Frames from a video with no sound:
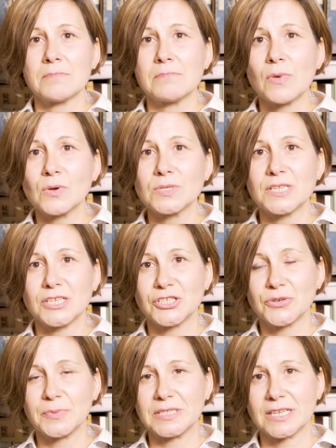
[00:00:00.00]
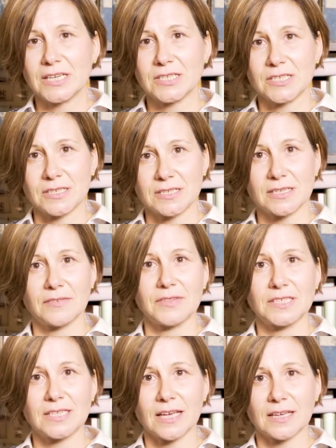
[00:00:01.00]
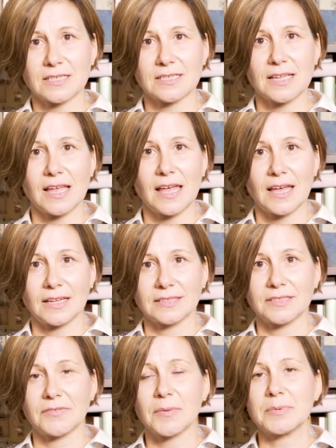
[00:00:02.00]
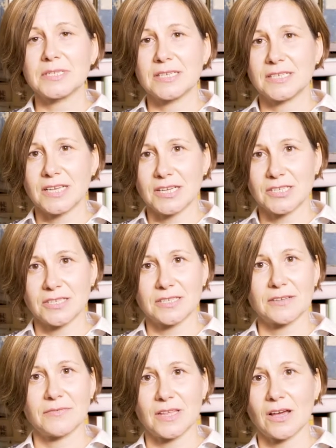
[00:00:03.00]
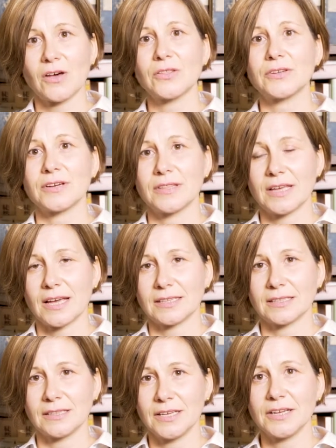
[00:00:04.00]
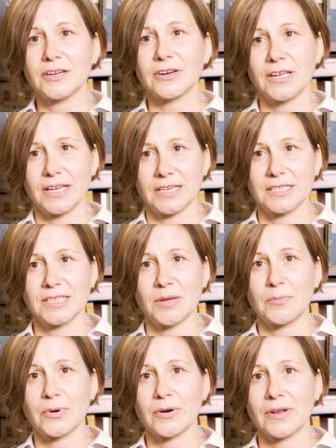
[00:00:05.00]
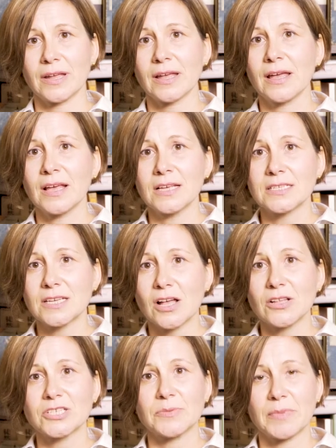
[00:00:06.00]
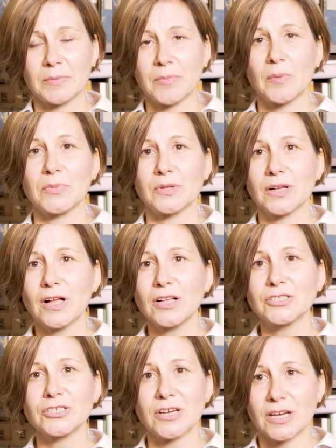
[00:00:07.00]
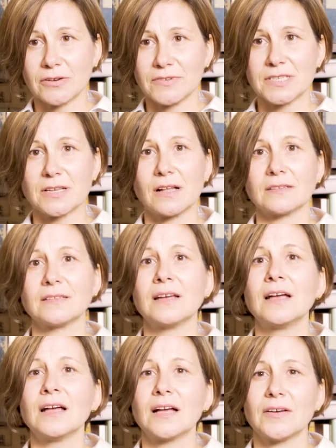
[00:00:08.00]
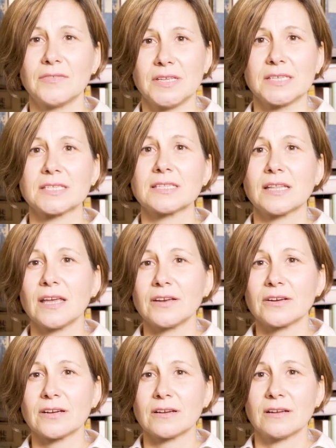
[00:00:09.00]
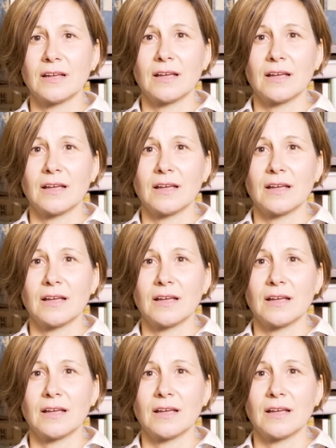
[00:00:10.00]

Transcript: most interpretations of the text and representations of the author that linger in contemporary scholarship and popular culture are a result of these later